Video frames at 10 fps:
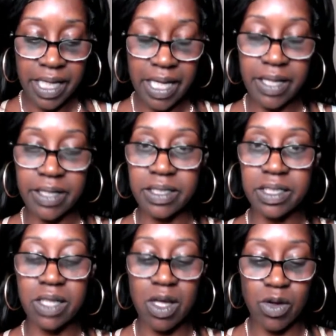
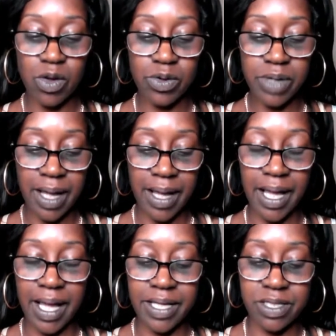Hello
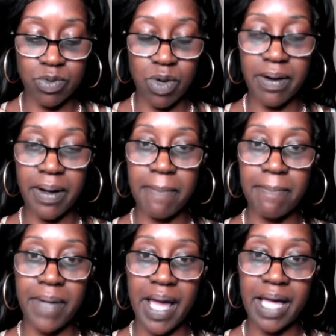guys, welcome
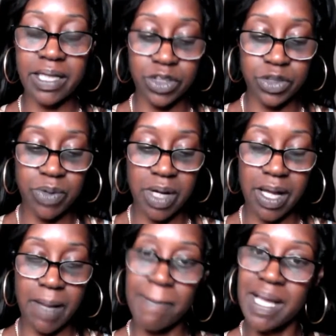back to
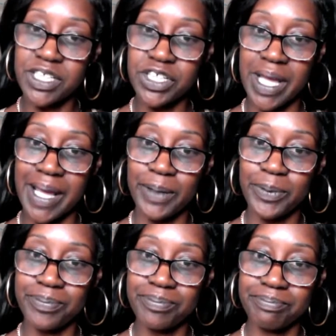uh, my channel,
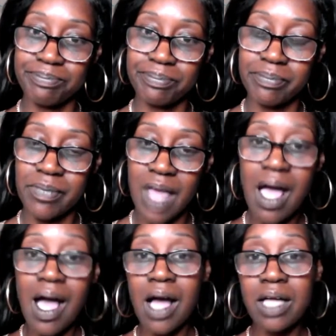
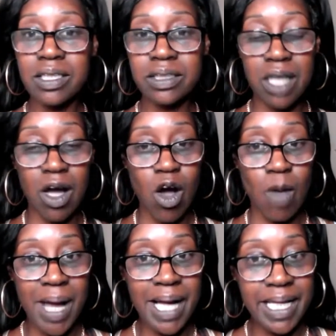to all
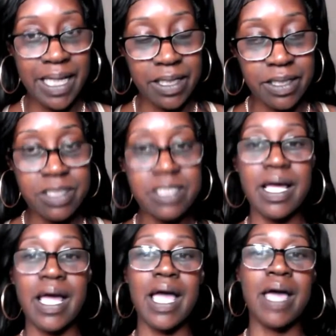my kings
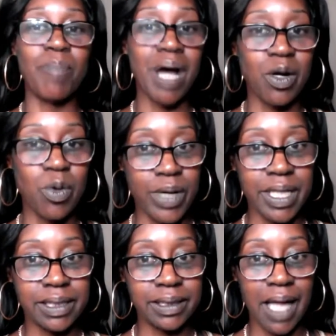and my
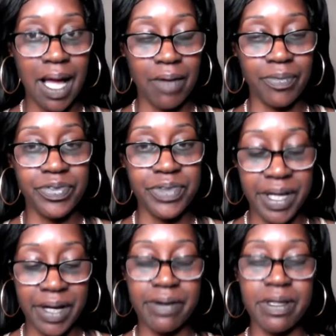queens out
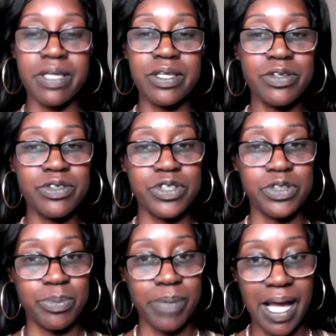there in
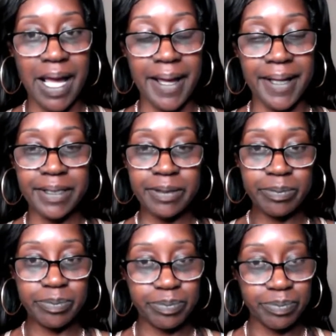YouTube land.
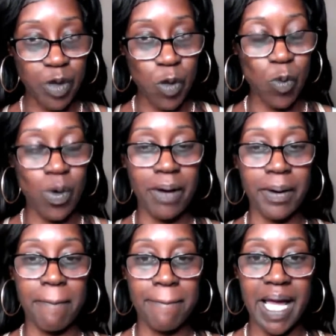
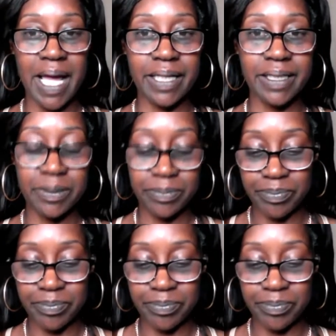Welcome back.